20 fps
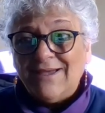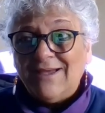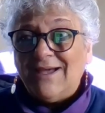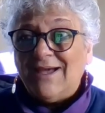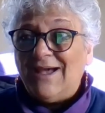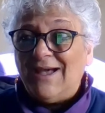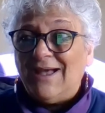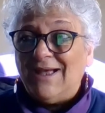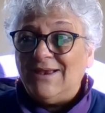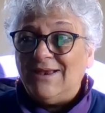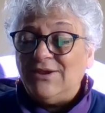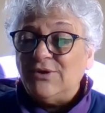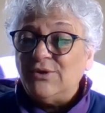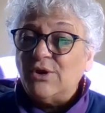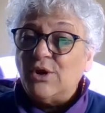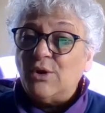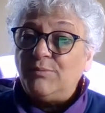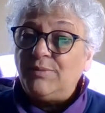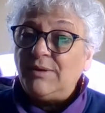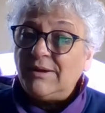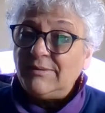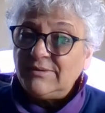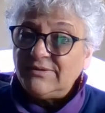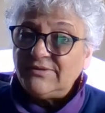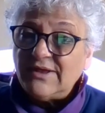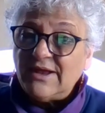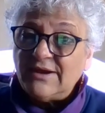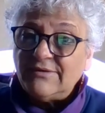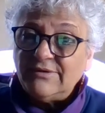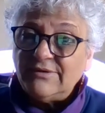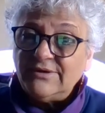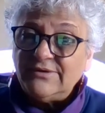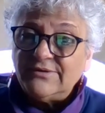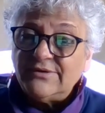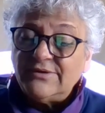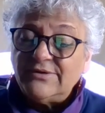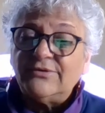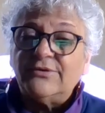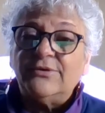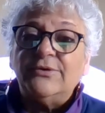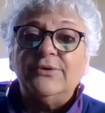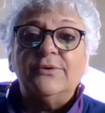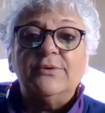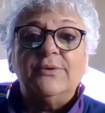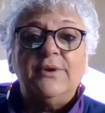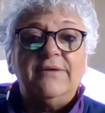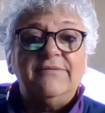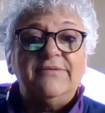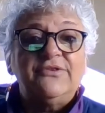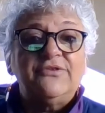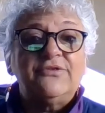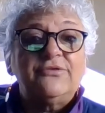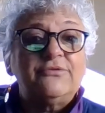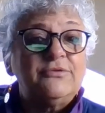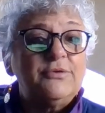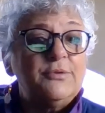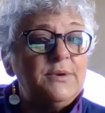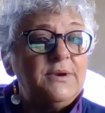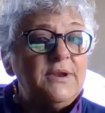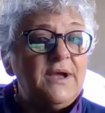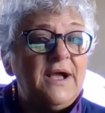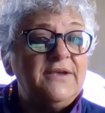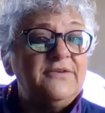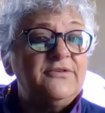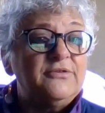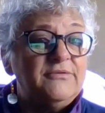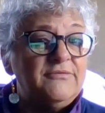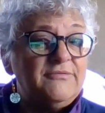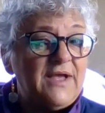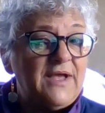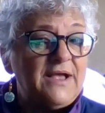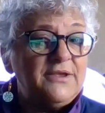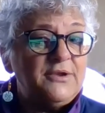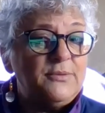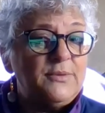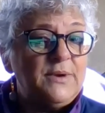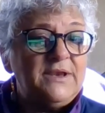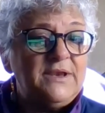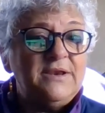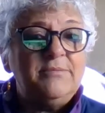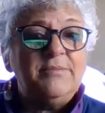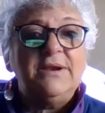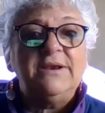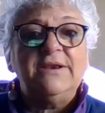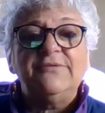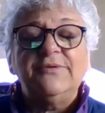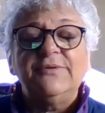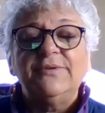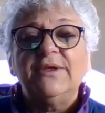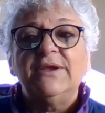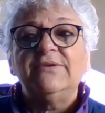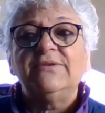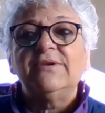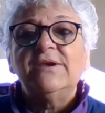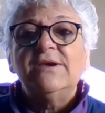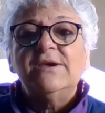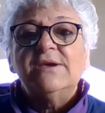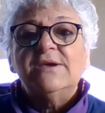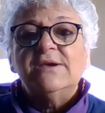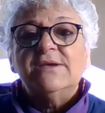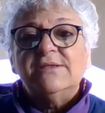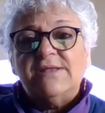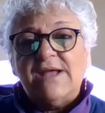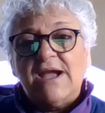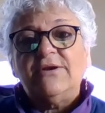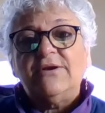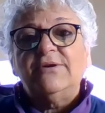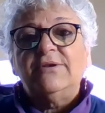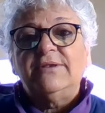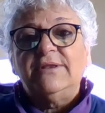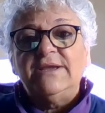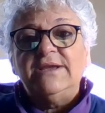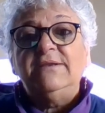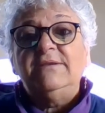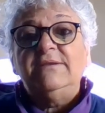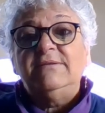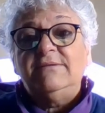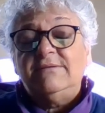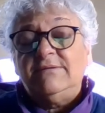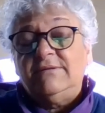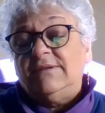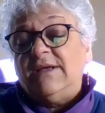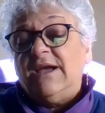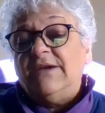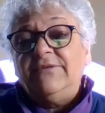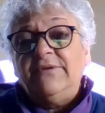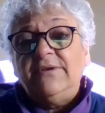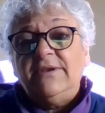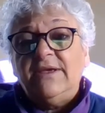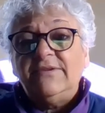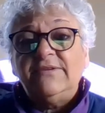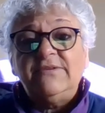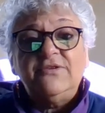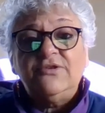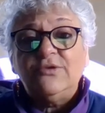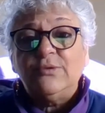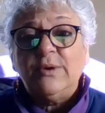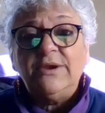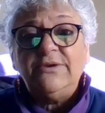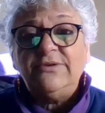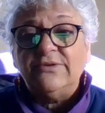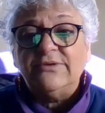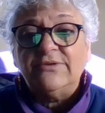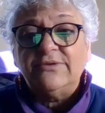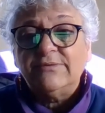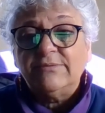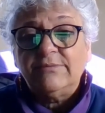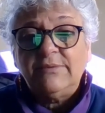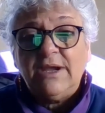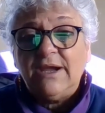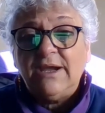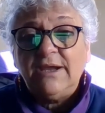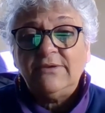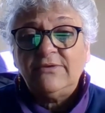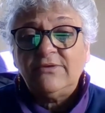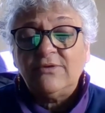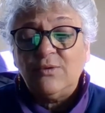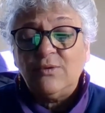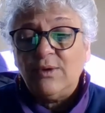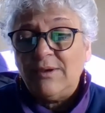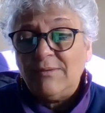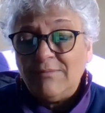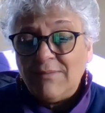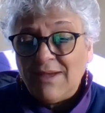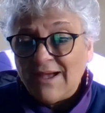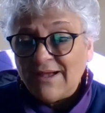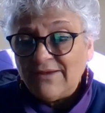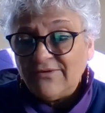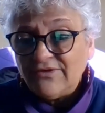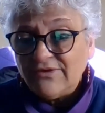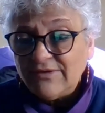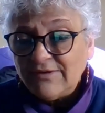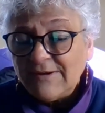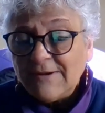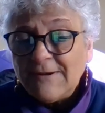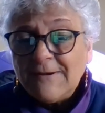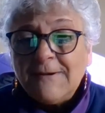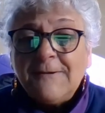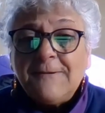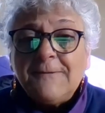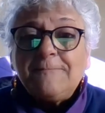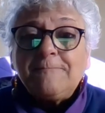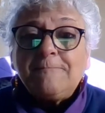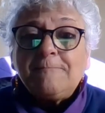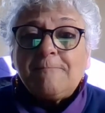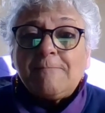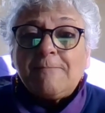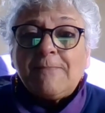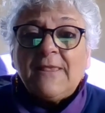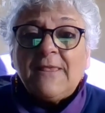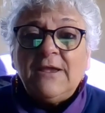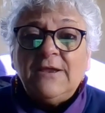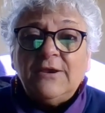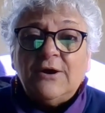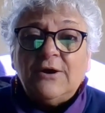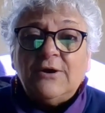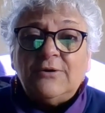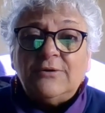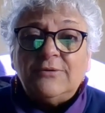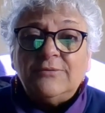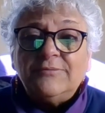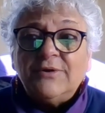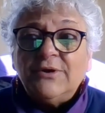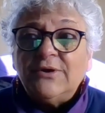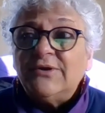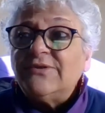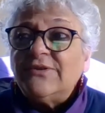and you don't publish that research, or you don't have it scrutinized or evaluated by different things, that could lead to life and death situations. Okay, so imagine, here's a